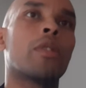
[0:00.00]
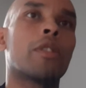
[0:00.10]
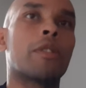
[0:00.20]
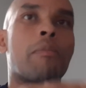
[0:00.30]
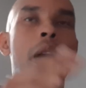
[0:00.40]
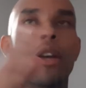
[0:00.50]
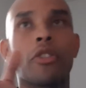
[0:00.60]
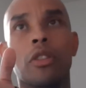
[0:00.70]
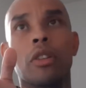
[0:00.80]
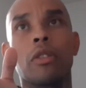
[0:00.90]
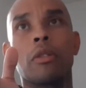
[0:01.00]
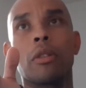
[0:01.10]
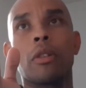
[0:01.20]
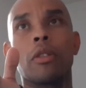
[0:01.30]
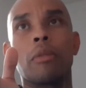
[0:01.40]
smashing
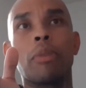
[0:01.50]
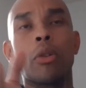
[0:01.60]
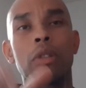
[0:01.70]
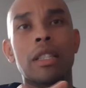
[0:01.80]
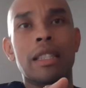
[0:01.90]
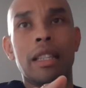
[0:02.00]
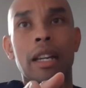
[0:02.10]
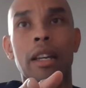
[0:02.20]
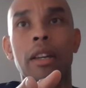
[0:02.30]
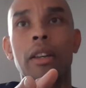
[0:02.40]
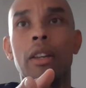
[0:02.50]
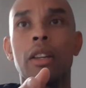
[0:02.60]
the opponent's leg,